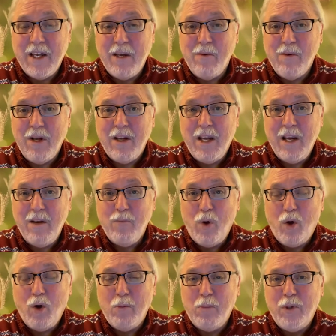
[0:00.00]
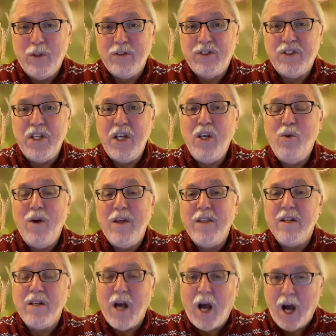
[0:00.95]
he wrote a book, See You at
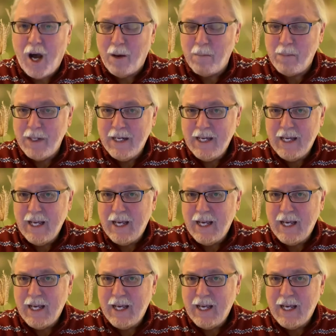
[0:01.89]
the Top.